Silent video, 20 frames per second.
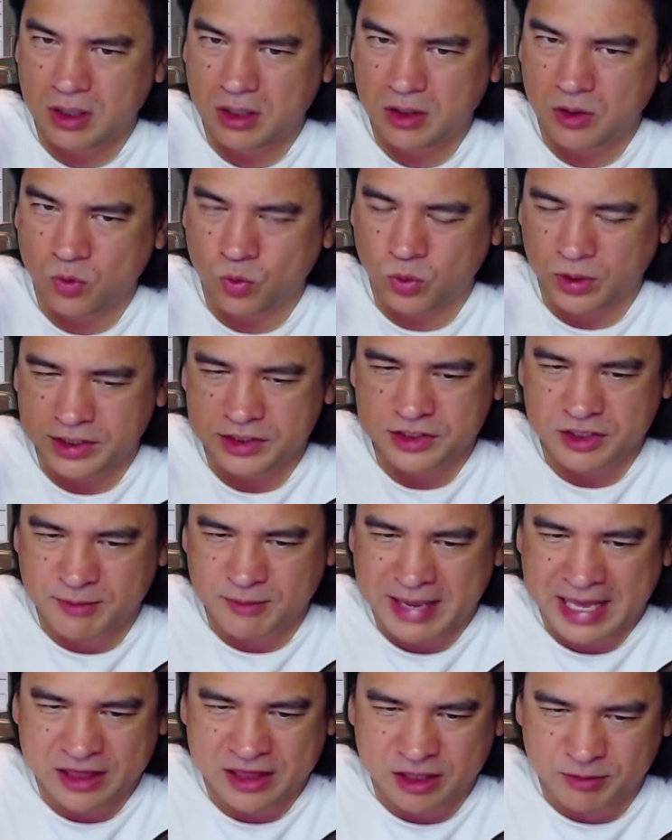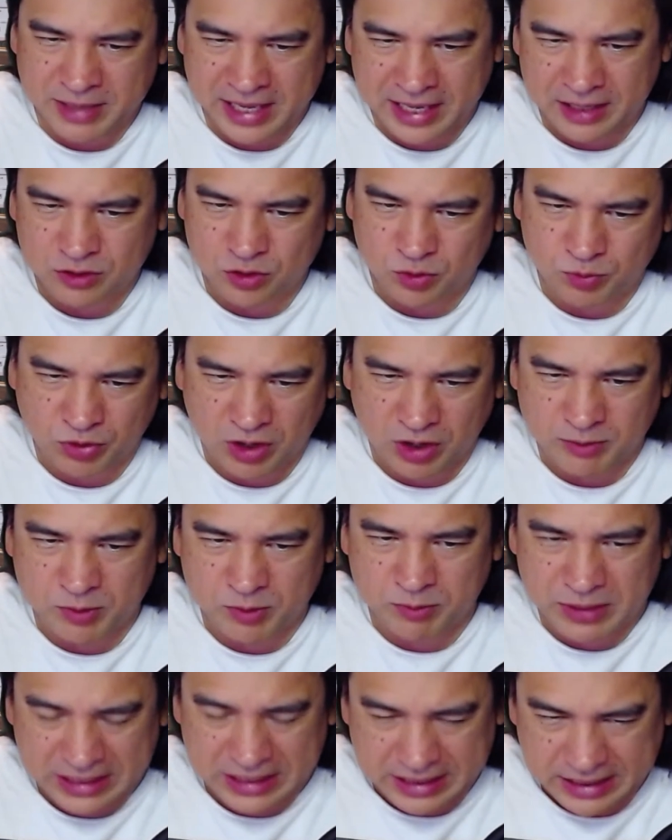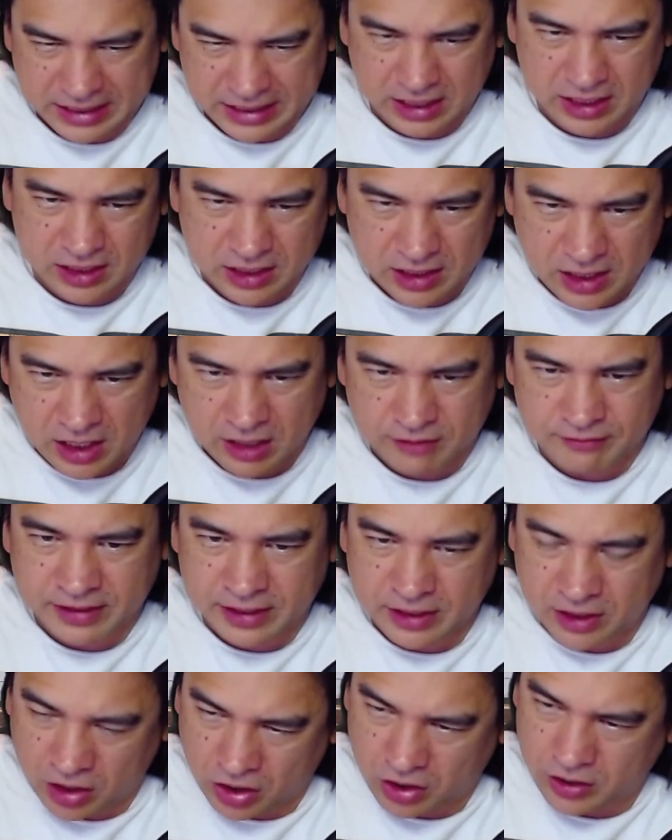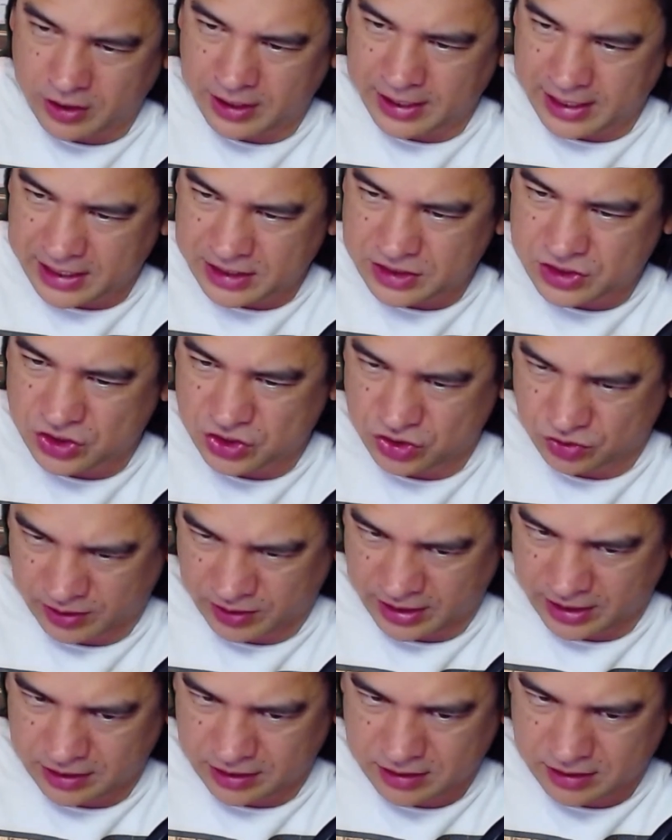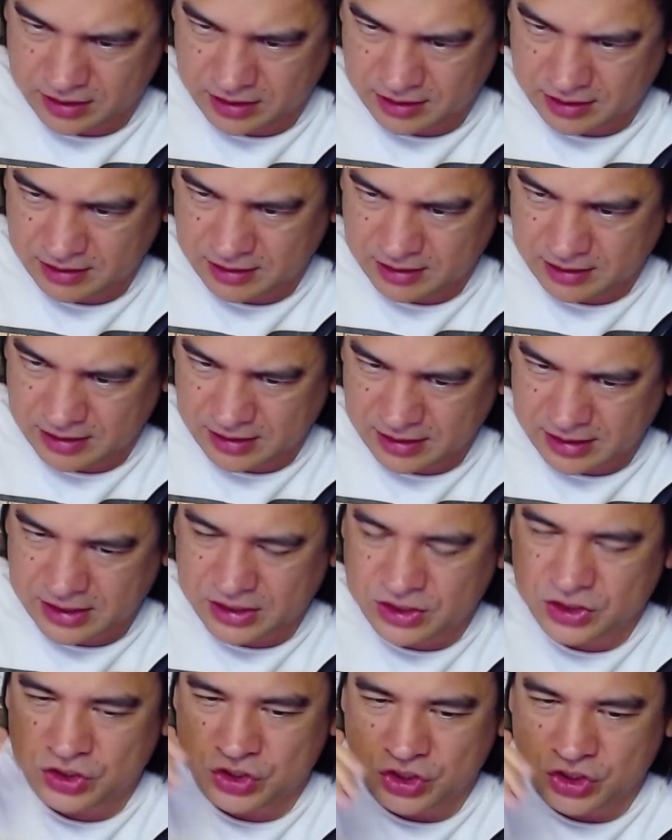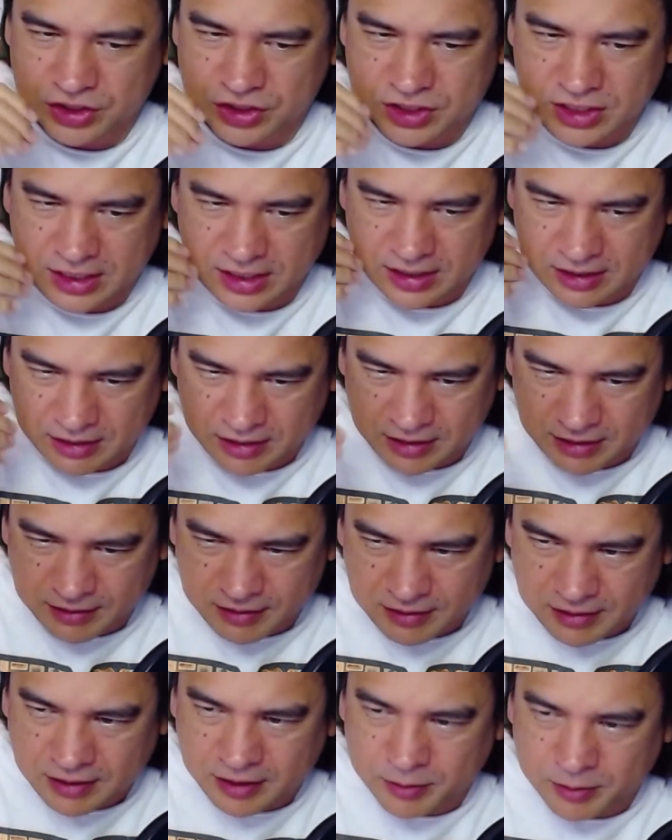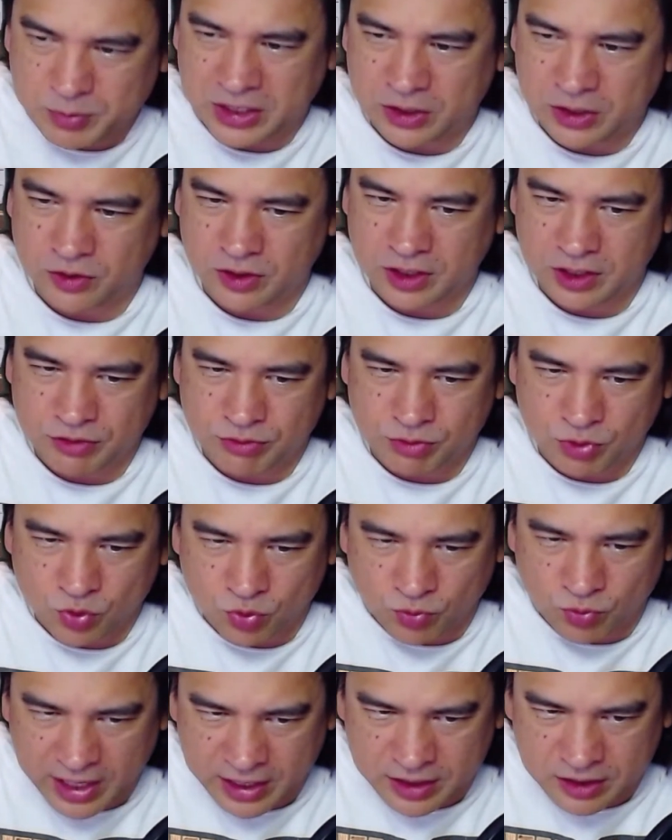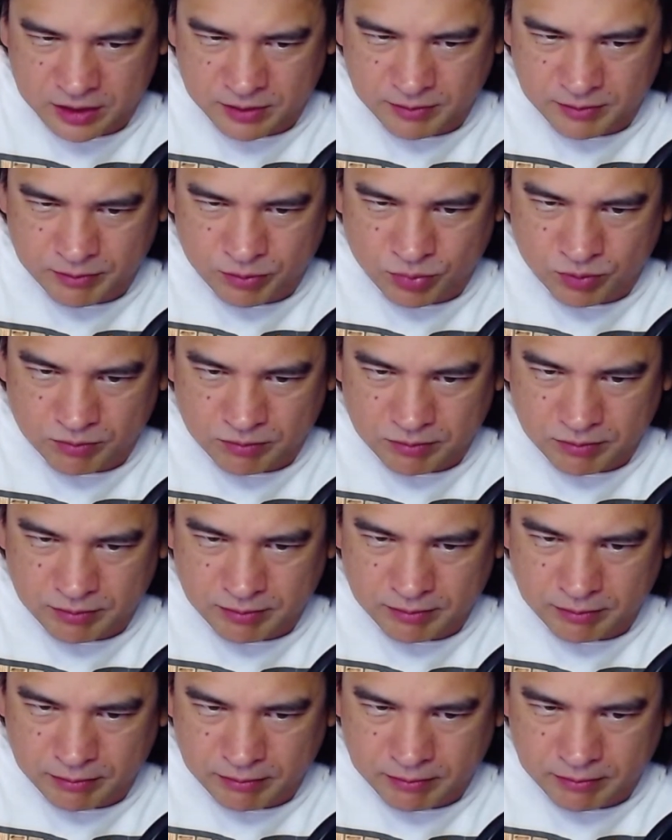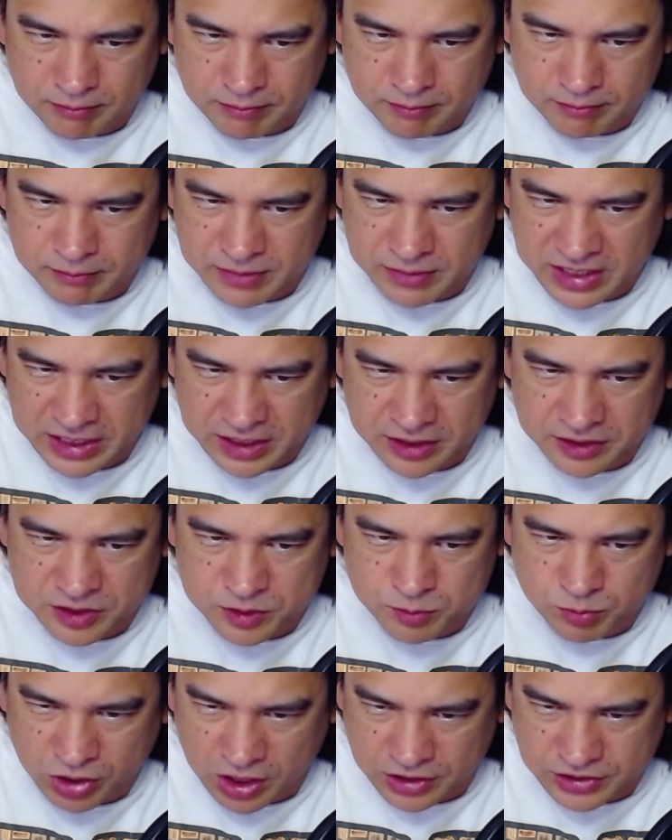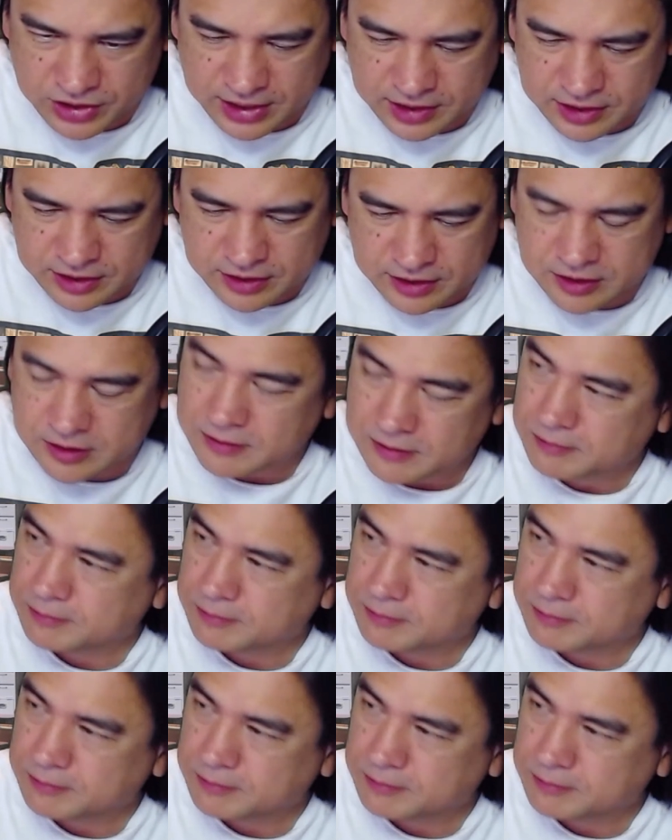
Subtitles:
What is the mathematical probability of an RNA strand just appearing through random, meaningless processes?